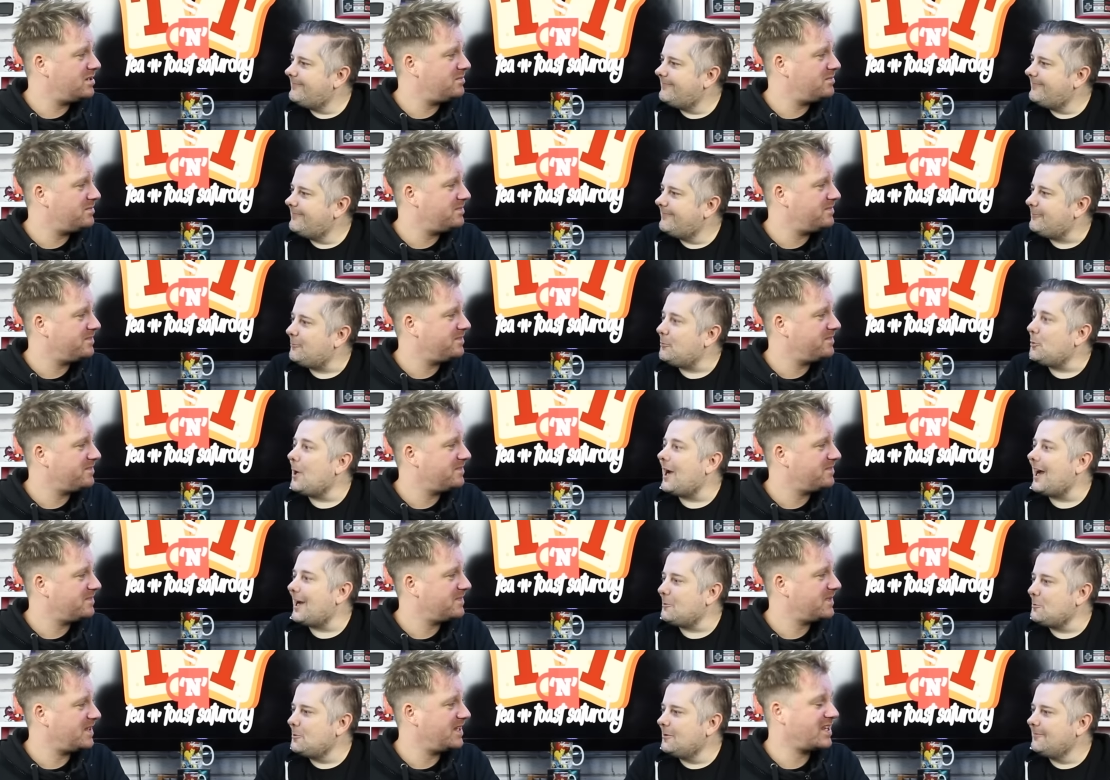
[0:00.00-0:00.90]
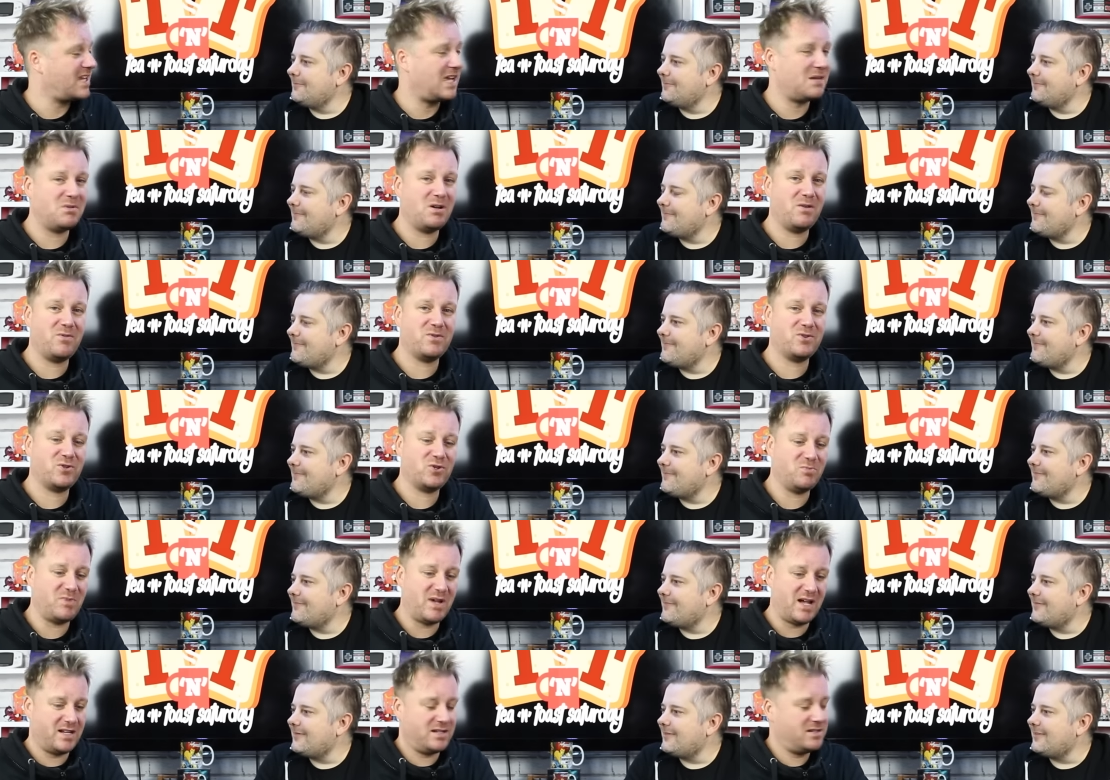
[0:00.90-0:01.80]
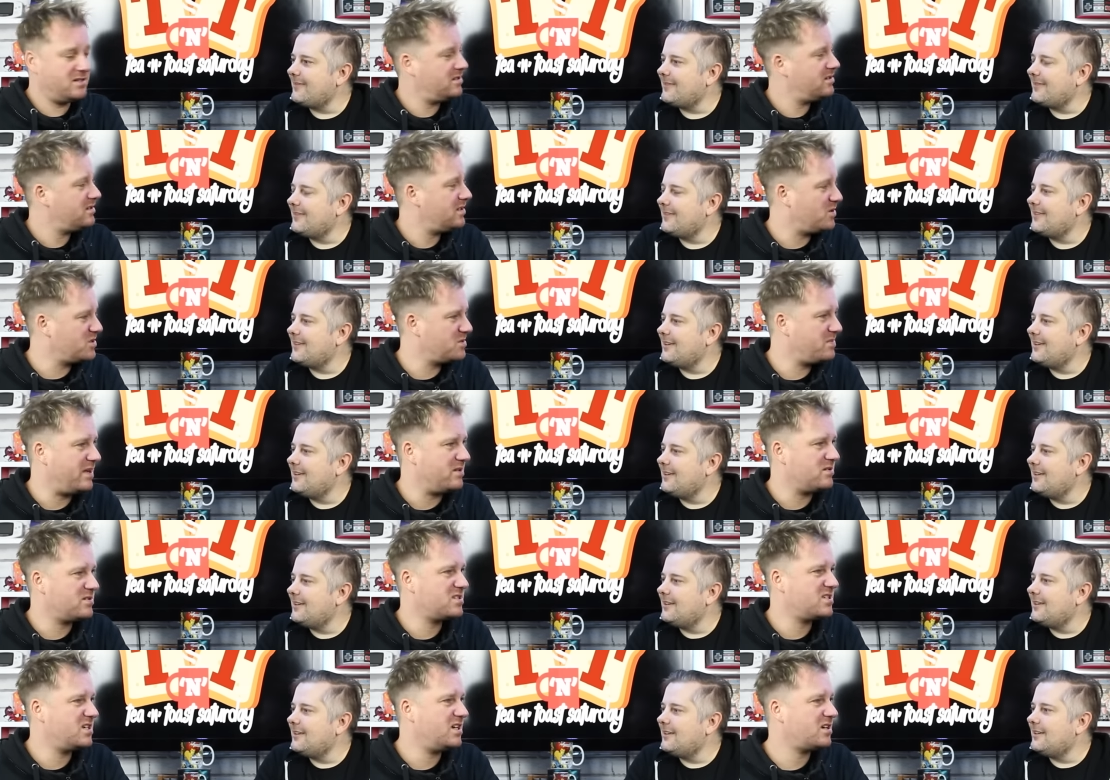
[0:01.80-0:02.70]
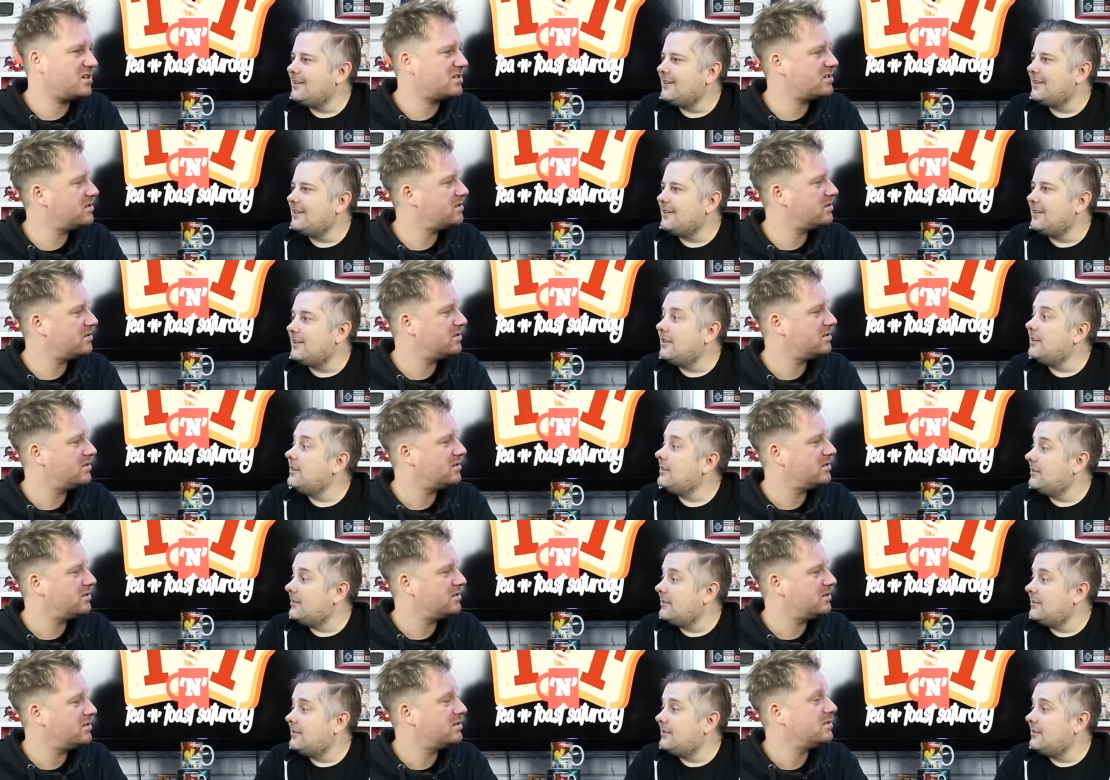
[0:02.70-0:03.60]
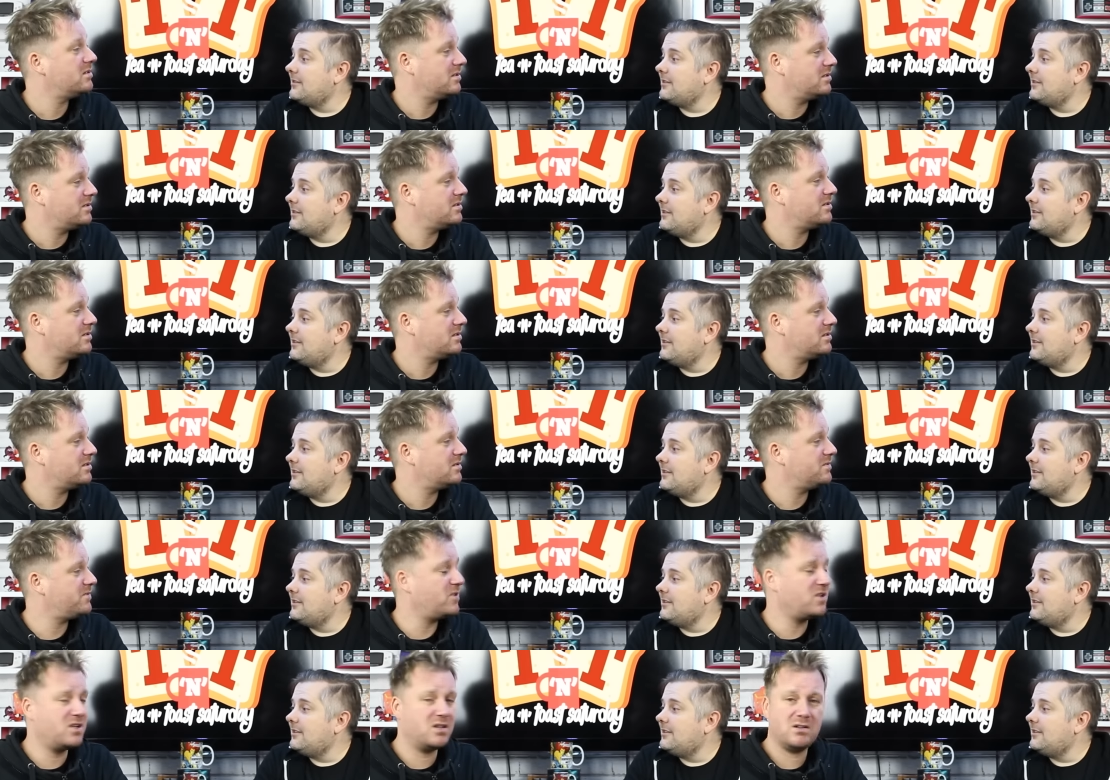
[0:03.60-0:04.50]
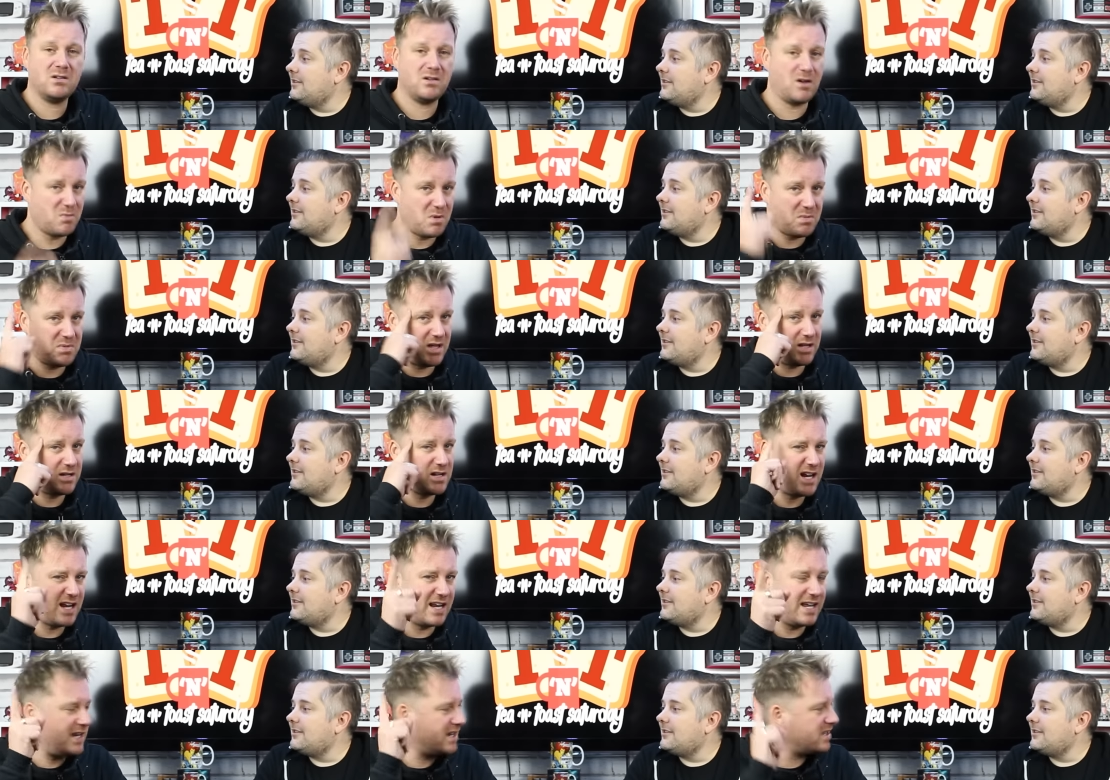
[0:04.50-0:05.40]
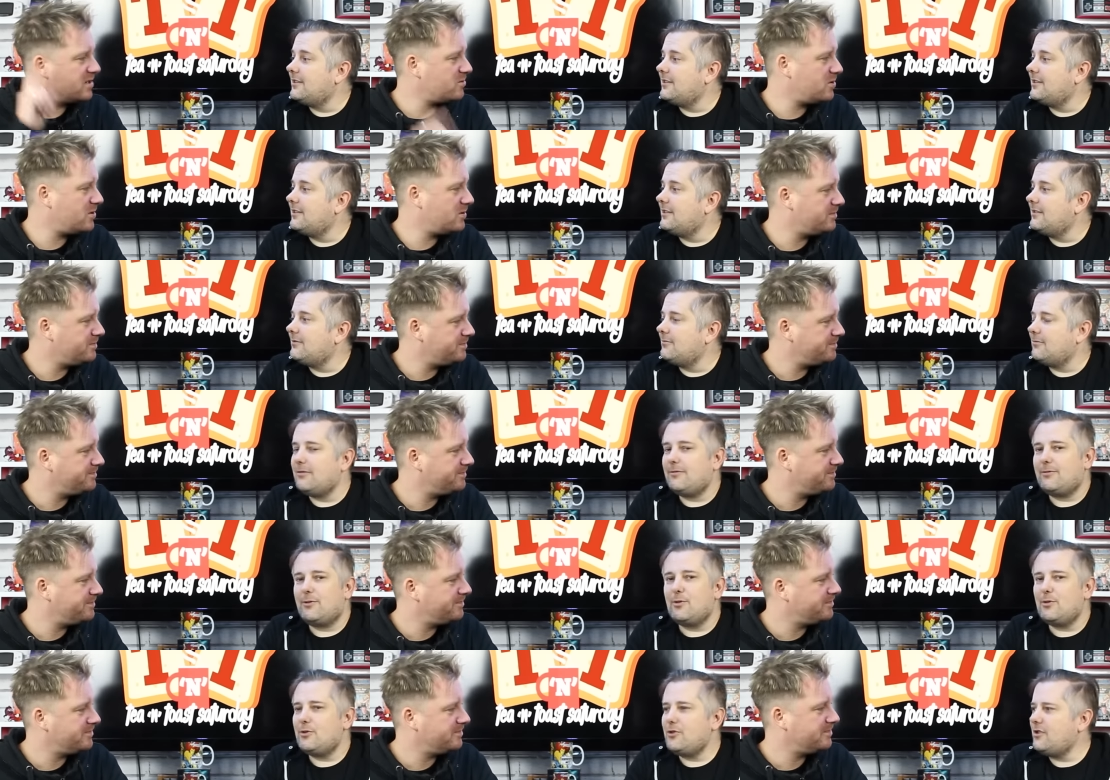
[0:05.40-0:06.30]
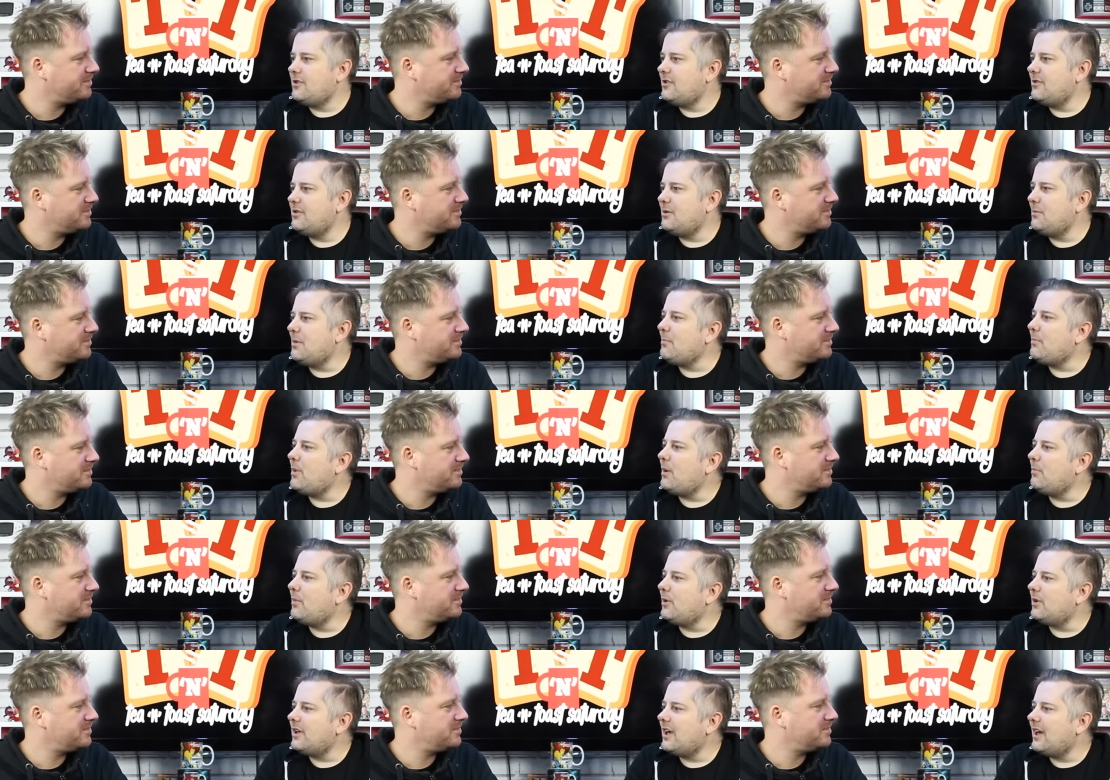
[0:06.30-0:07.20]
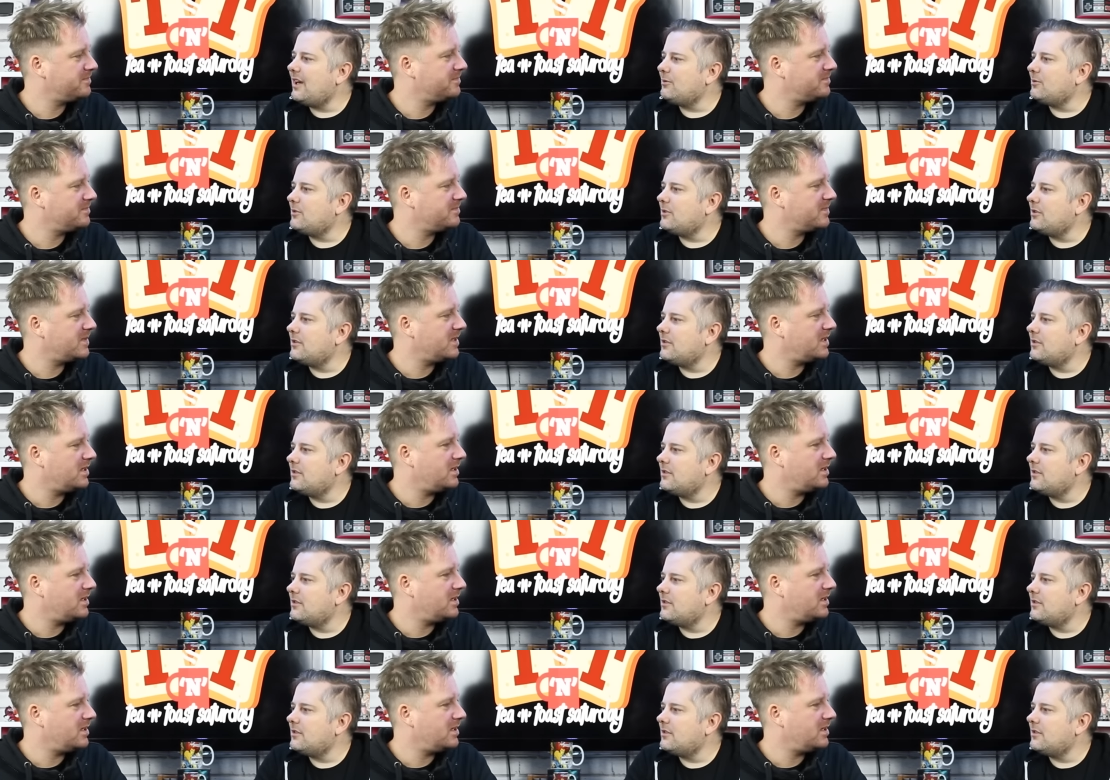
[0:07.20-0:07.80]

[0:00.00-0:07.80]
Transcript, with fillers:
Speaker 1: him. Wow. And he came over and shook my hand. I was about six. It's funny, I remember that clearly as well.
Speaker 2: Well, of course you do, you met Bob Monkhouse.